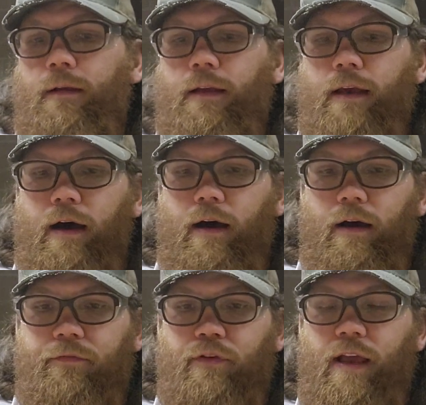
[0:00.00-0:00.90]

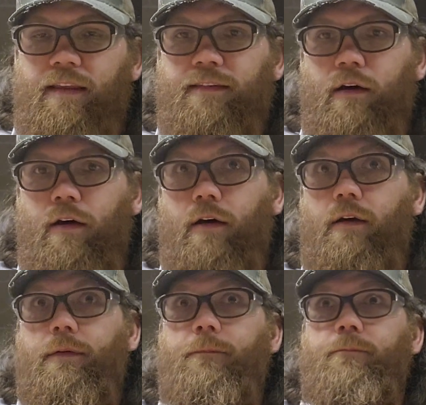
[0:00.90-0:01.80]
If you guys
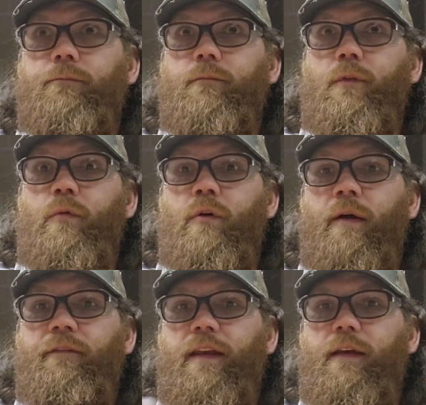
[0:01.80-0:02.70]
saw one of
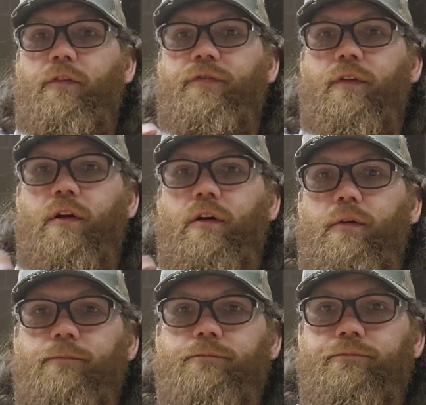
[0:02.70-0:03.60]
my videos
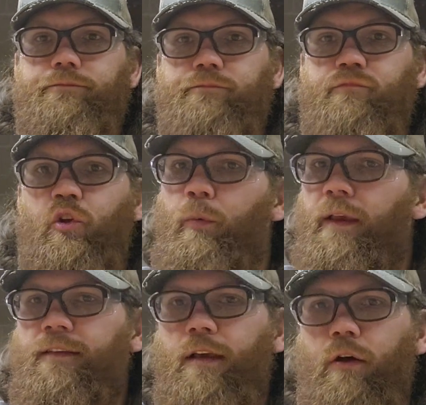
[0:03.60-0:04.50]
from 2
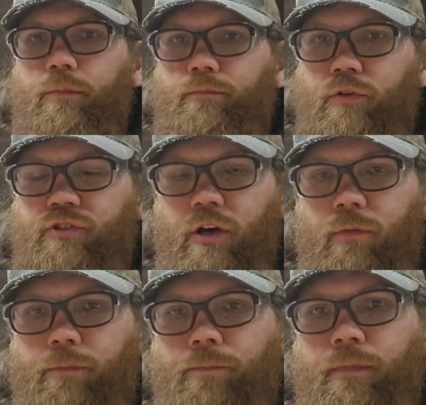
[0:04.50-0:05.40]
weeks ago or
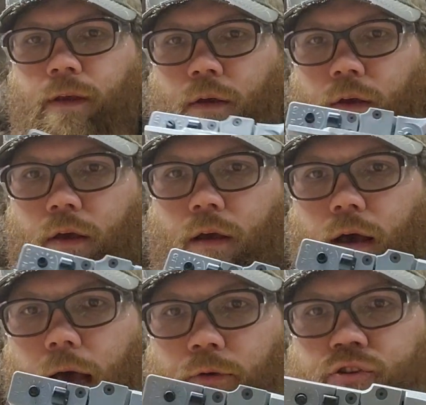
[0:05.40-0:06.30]
so,
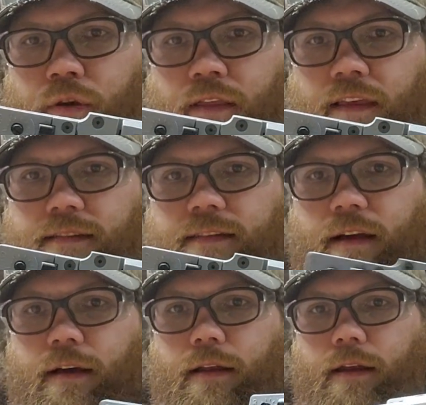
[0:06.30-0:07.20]
I was shooting this
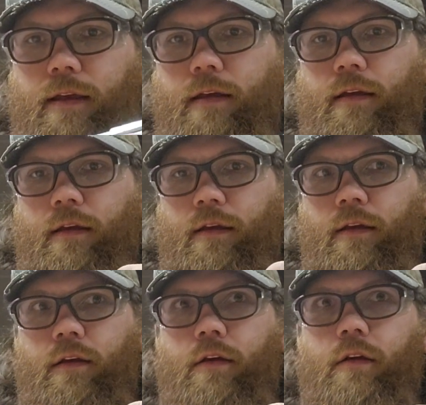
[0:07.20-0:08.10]
gun
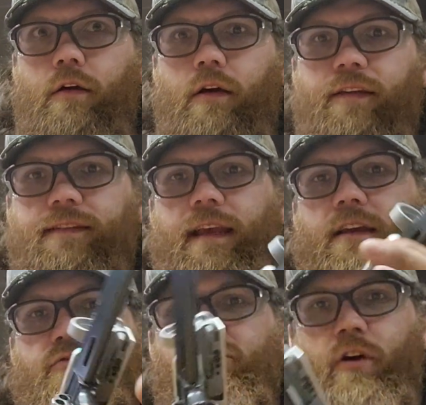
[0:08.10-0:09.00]
on a
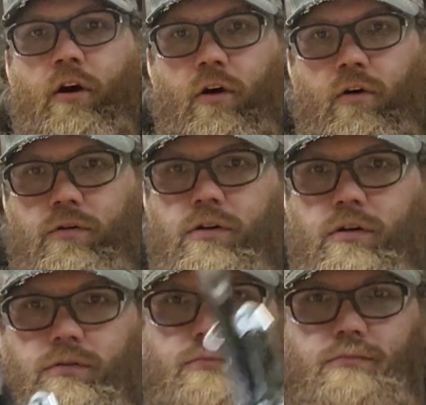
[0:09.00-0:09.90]
stage all
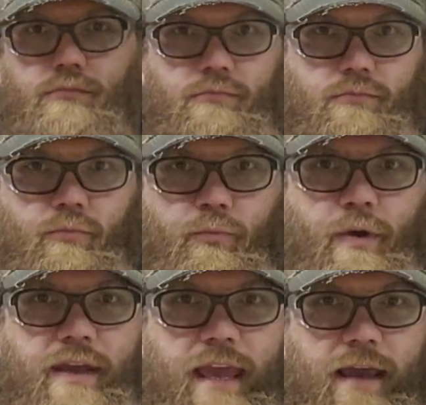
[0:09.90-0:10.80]

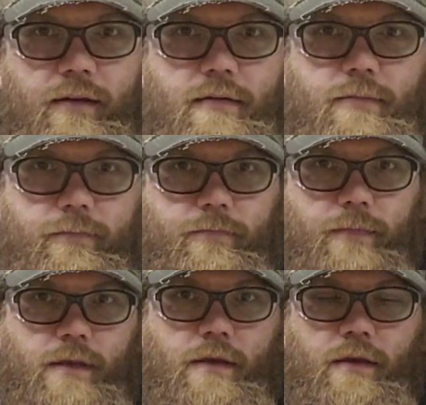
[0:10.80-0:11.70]
weekend
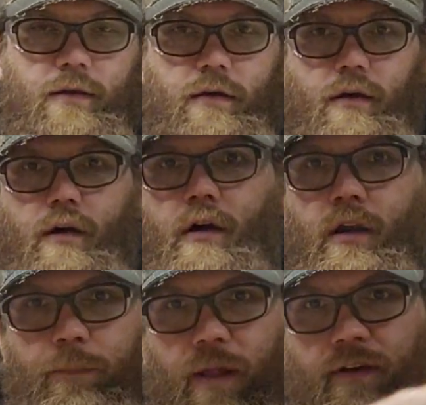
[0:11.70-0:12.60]

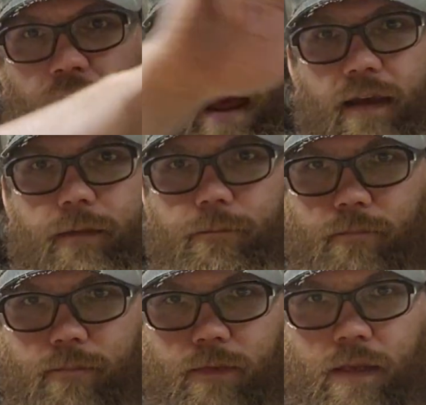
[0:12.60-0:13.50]
on a plate rack.
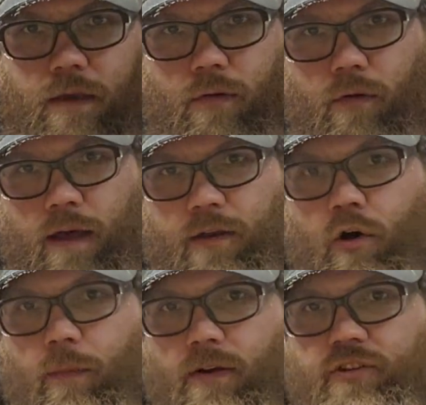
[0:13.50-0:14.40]
Well, I had a
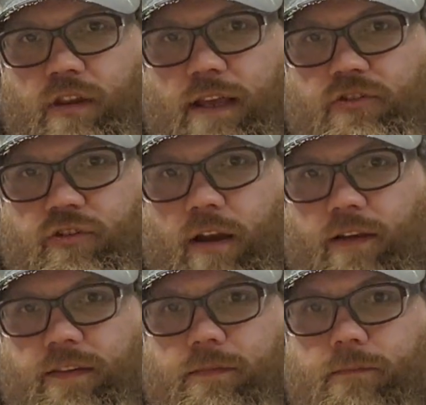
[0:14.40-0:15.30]
whole bunch of light strikes.